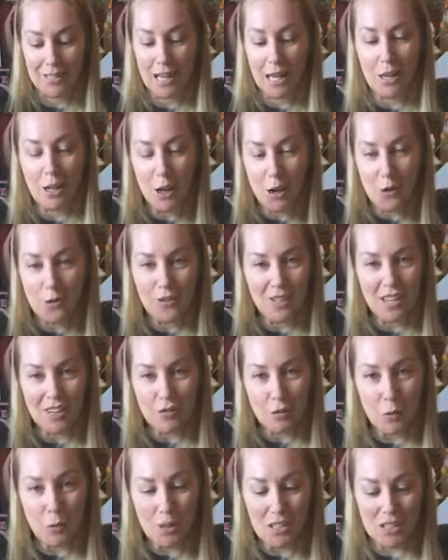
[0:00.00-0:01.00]
yellow that
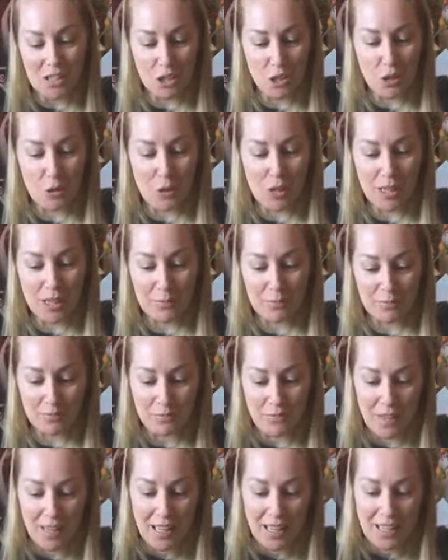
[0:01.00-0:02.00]
everyone's doing.
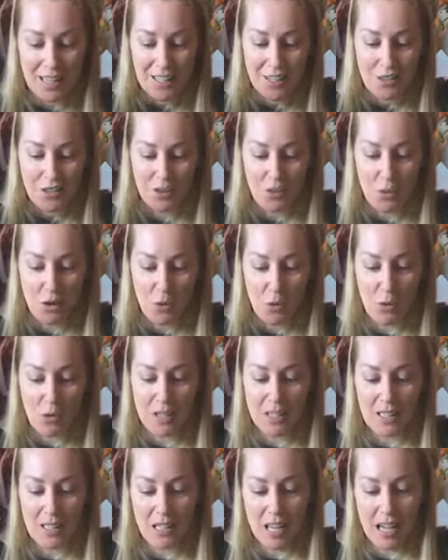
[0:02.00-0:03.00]
So I
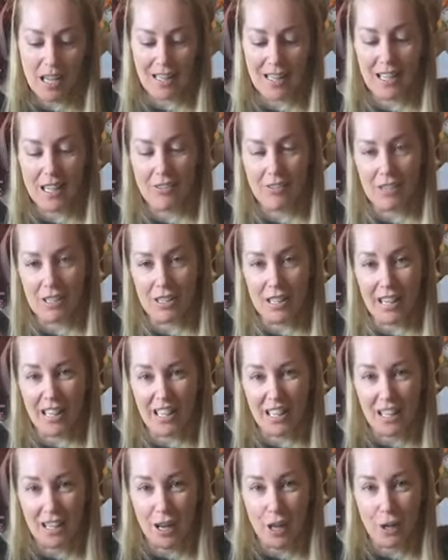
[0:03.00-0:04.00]
wanted to kind of give it like
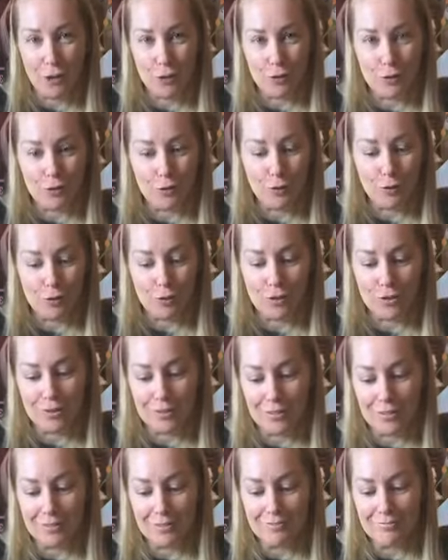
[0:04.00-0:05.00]
a colorful
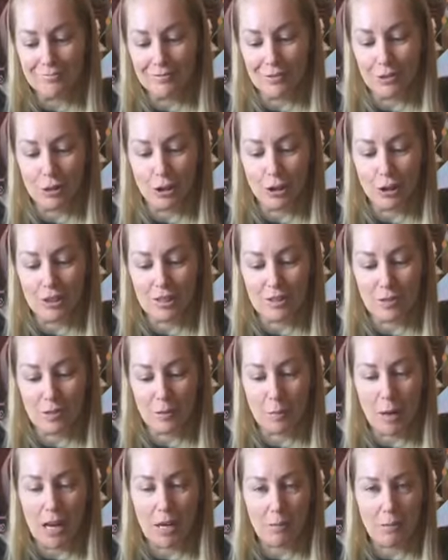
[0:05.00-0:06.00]
look to
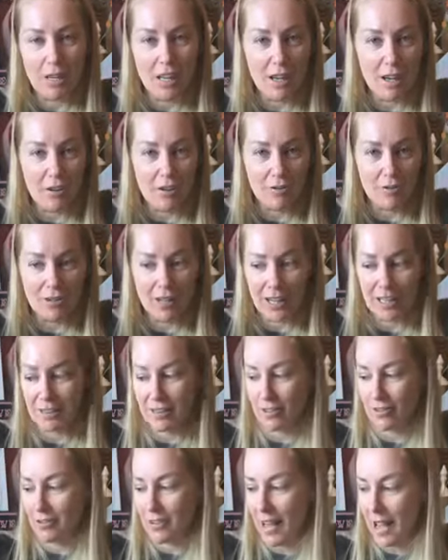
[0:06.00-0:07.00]
remind me of like
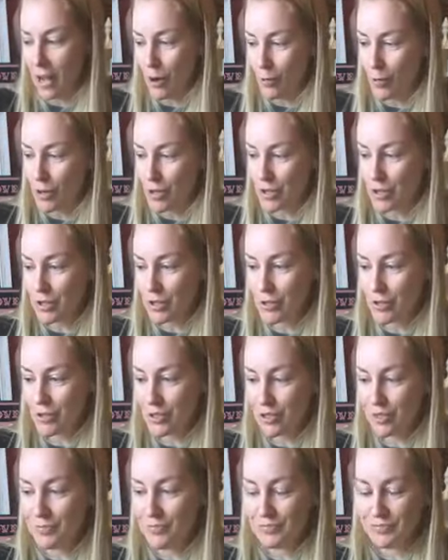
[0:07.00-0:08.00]
the
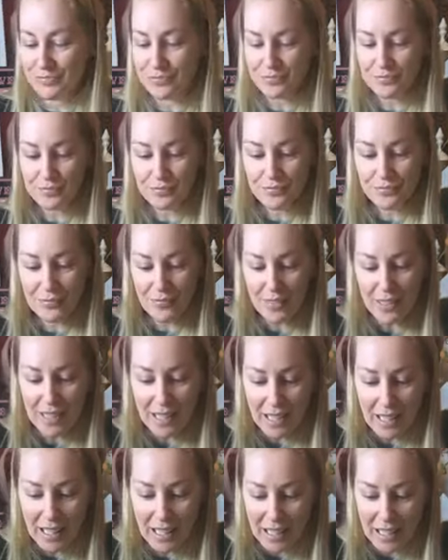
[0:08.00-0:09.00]
flowers
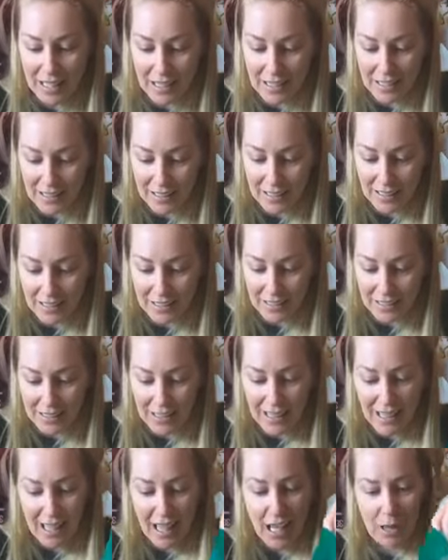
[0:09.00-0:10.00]
and
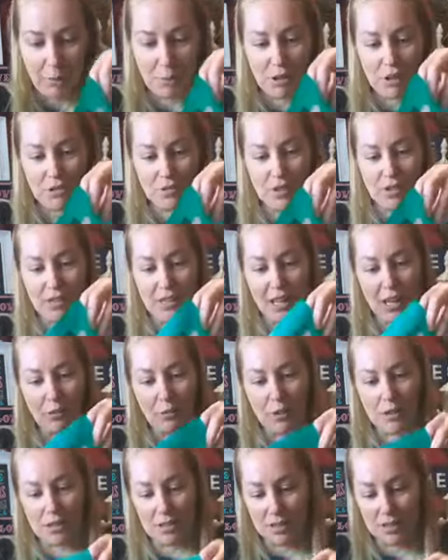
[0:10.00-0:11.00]
how much fun that
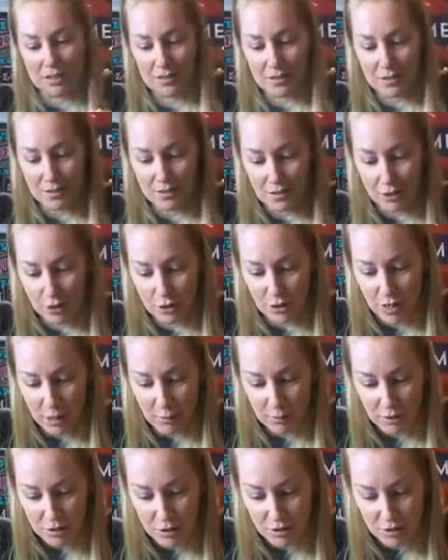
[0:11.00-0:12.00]
was, or
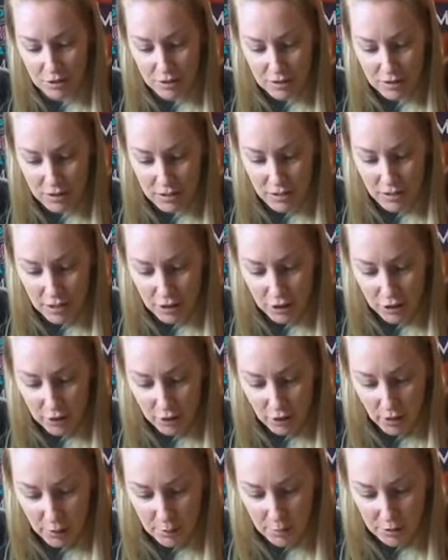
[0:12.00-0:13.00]
how much, you
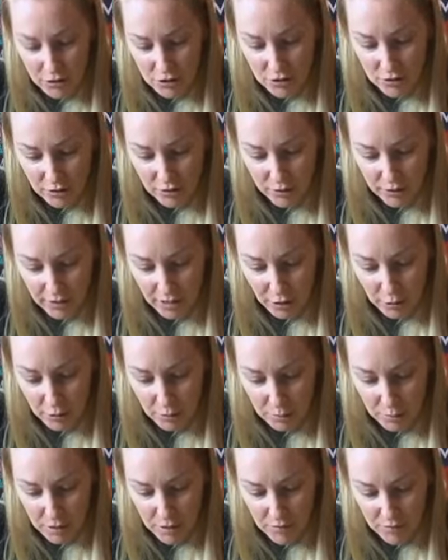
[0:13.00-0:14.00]
know, how much different that
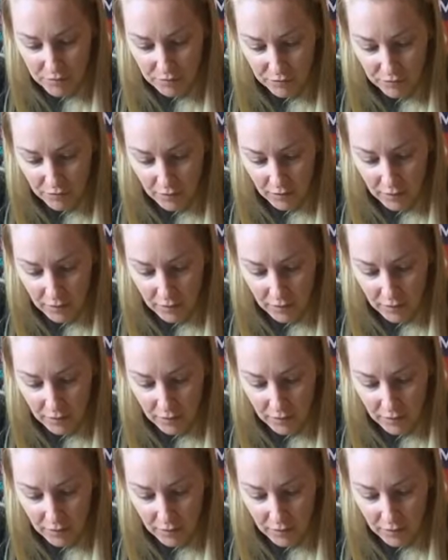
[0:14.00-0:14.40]
would be.